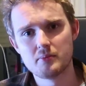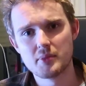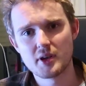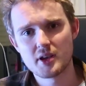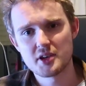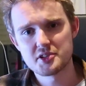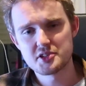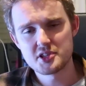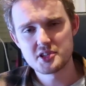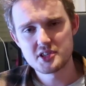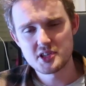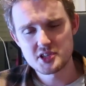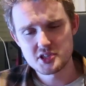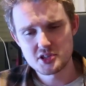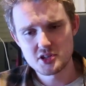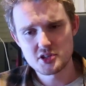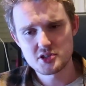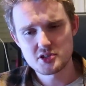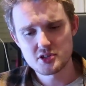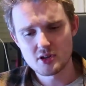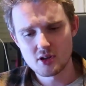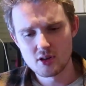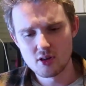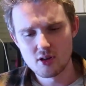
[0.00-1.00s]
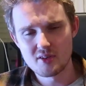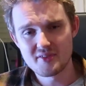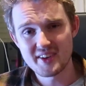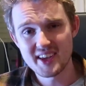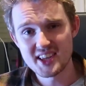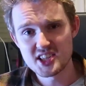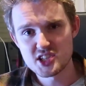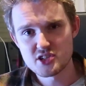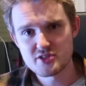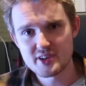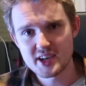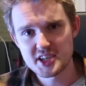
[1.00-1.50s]
because there's just a lot of
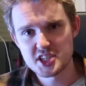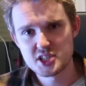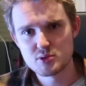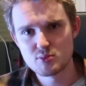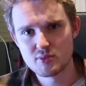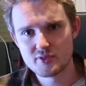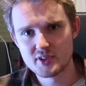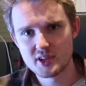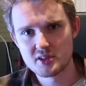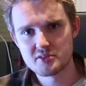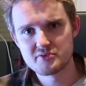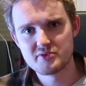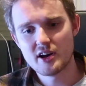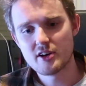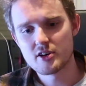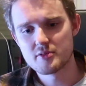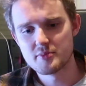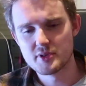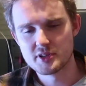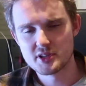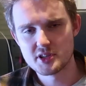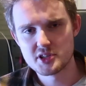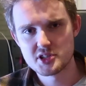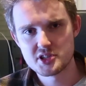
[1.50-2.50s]
interaction with the environment